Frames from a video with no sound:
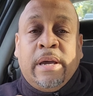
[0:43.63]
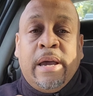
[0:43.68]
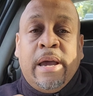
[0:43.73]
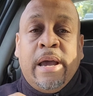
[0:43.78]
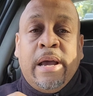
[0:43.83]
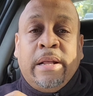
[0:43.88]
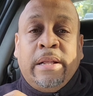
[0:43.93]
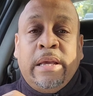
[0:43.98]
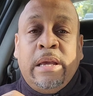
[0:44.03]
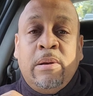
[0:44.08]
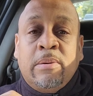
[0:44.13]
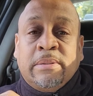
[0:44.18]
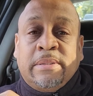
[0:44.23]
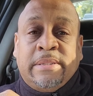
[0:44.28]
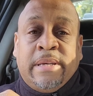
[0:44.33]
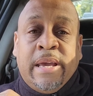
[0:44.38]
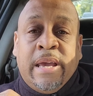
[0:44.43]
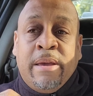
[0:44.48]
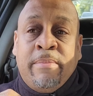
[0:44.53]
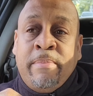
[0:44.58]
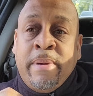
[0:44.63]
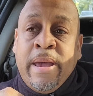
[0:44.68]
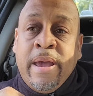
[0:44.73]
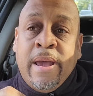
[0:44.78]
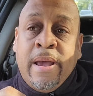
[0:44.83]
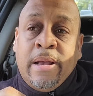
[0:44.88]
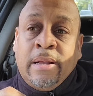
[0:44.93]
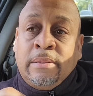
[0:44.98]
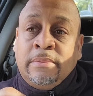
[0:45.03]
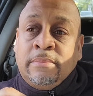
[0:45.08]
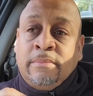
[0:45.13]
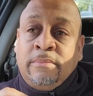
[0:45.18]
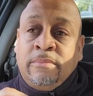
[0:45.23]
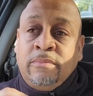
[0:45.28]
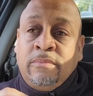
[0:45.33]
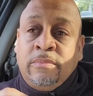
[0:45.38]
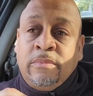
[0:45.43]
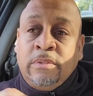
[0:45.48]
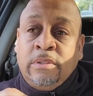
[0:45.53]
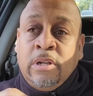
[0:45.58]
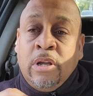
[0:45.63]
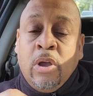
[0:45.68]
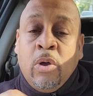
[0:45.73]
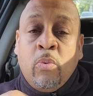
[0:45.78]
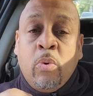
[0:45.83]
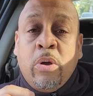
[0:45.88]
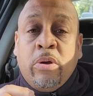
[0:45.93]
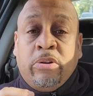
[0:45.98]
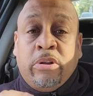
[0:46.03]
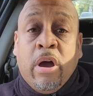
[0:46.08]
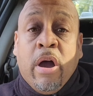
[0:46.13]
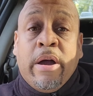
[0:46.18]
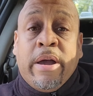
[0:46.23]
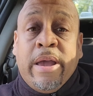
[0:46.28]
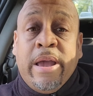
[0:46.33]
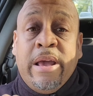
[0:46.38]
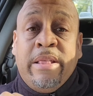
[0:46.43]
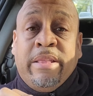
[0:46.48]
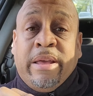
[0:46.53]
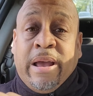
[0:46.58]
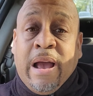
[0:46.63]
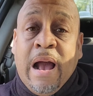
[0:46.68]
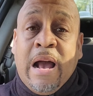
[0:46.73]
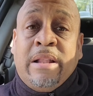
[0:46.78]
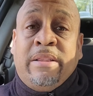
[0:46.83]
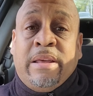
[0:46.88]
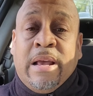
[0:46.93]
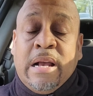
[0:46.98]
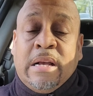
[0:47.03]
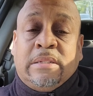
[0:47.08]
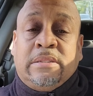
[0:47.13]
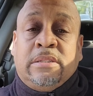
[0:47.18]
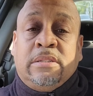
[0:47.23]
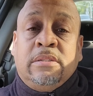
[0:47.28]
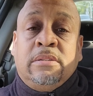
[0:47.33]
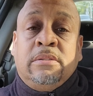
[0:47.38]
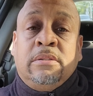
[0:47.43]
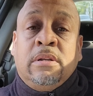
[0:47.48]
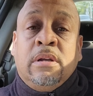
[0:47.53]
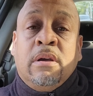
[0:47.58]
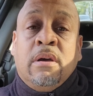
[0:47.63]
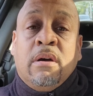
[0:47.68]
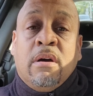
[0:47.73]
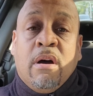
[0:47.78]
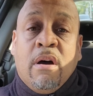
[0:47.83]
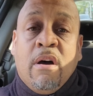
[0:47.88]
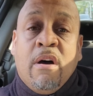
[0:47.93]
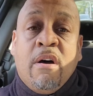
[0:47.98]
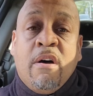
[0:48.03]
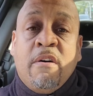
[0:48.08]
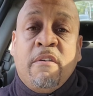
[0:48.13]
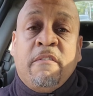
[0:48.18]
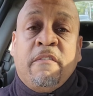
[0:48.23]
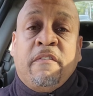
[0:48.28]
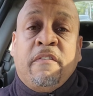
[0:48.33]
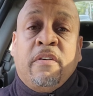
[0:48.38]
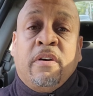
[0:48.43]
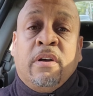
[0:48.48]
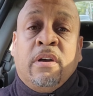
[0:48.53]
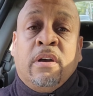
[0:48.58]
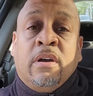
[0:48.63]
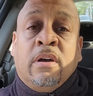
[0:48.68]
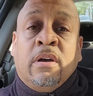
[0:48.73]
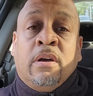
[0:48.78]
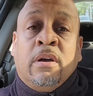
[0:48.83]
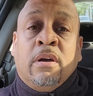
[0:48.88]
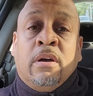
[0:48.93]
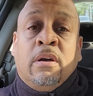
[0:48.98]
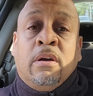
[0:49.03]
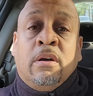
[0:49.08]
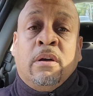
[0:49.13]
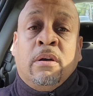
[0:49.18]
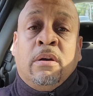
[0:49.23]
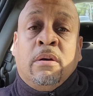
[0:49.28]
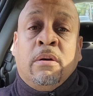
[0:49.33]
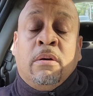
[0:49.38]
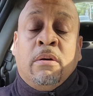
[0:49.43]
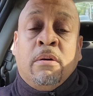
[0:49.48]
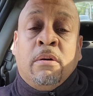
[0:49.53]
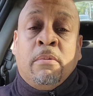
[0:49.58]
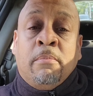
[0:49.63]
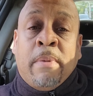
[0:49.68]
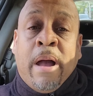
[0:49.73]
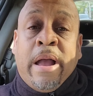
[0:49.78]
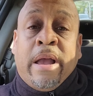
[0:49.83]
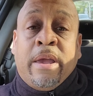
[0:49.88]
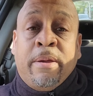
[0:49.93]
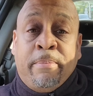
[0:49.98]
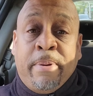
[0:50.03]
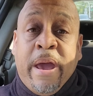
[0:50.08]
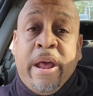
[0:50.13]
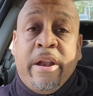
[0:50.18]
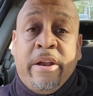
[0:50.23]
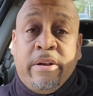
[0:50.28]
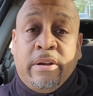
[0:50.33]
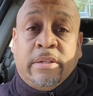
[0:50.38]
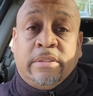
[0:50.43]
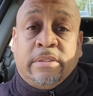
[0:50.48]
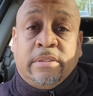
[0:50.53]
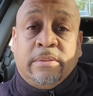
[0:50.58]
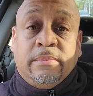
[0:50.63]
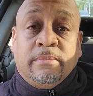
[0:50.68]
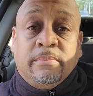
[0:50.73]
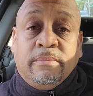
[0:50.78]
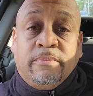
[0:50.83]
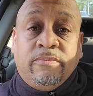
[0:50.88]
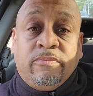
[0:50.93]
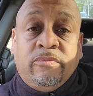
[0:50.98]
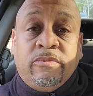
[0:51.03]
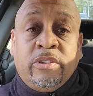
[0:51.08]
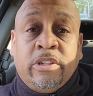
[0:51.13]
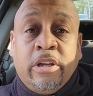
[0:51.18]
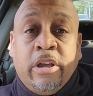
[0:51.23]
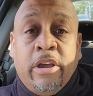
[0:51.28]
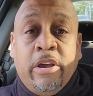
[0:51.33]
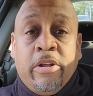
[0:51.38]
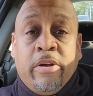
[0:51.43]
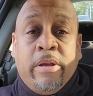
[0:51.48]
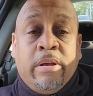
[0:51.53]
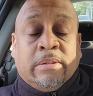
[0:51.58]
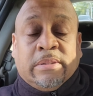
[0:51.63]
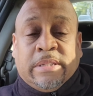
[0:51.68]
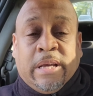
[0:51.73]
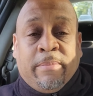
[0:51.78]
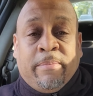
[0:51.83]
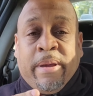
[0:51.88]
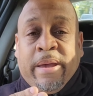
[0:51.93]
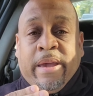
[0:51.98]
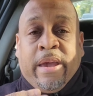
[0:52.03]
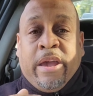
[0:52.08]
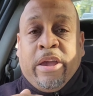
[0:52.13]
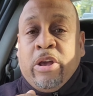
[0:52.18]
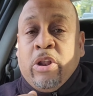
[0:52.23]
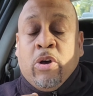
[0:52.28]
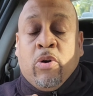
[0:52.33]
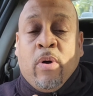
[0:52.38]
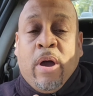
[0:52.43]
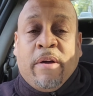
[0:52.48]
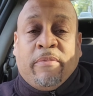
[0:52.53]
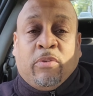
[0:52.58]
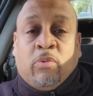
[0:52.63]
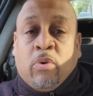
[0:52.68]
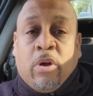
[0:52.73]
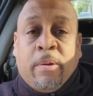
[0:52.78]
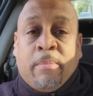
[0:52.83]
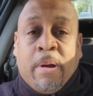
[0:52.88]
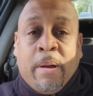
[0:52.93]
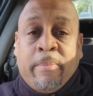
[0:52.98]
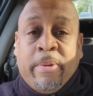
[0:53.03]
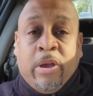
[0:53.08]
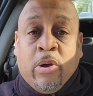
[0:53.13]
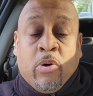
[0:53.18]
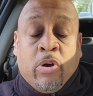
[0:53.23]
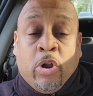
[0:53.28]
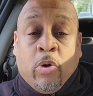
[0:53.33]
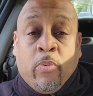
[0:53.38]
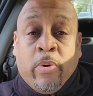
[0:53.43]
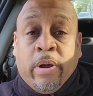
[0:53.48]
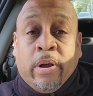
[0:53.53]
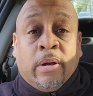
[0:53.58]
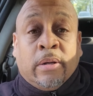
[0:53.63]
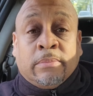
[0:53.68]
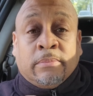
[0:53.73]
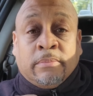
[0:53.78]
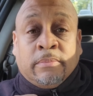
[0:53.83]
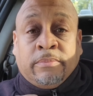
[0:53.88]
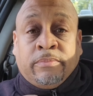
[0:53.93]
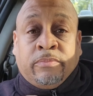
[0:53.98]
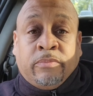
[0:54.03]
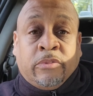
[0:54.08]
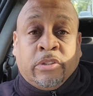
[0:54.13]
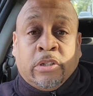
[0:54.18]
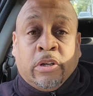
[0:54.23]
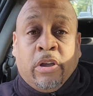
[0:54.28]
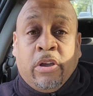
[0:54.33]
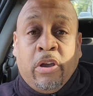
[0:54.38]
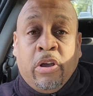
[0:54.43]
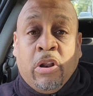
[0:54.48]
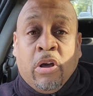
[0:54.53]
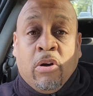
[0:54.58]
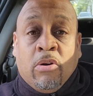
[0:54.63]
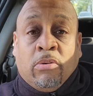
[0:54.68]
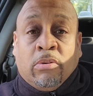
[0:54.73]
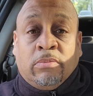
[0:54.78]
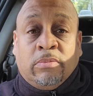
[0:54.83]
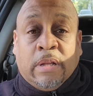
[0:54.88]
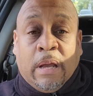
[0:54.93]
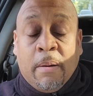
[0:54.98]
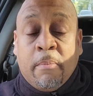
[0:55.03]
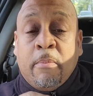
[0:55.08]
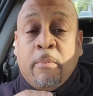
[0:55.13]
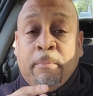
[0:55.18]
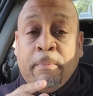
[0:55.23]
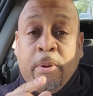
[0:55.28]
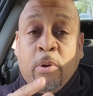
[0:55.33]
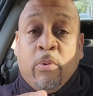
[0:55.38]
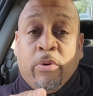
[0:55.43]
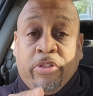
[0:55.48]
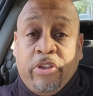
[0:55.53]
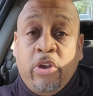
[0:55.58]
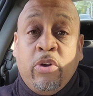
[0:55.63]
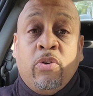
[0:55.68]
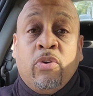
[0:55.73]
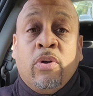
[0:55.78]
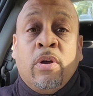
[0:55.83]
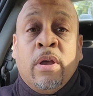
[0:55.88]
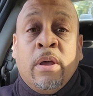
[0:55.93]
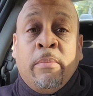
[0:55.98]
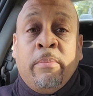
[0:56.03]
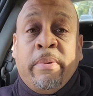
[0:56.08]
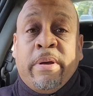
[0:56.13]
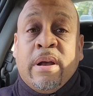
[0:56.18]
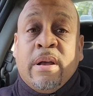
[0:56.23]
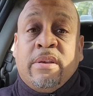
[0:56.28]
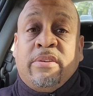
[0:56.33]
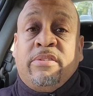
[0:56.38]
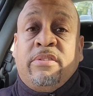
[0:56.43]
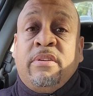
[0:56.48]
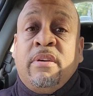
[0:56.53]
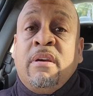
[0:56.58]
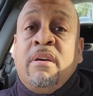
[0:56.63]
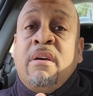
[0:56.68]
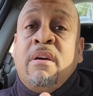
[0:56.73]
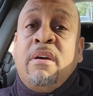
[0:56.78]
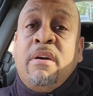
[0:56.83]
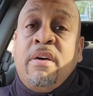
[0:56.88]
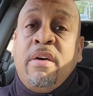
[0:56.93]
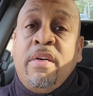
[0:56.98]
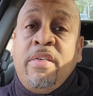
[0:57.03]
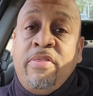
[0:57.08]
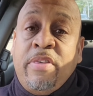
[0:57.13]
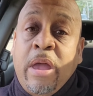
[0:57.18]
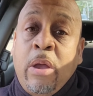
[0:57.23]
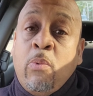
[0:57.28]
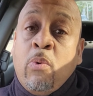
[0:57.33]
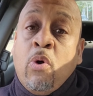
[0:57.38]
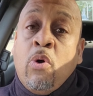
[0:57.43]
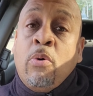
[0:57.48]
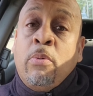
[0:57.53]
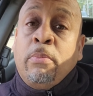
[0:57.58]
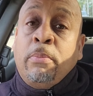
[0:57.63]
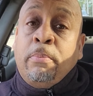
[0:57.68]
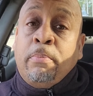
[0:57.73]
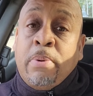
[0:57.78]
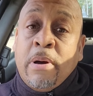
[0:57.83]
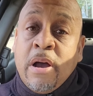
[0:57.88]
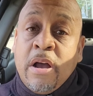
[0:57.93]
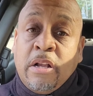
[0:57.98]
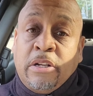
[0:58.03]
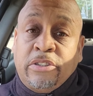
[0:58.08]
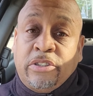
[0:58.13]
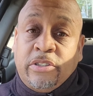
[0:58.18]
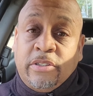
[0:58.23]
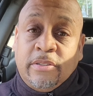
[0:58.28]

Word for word: And he was saying, man, we were talking in the context of my competitors. You know, he was like, man, yeah, you don't have to worry about me going to work. You know, I'm gonna be with you because they won't budge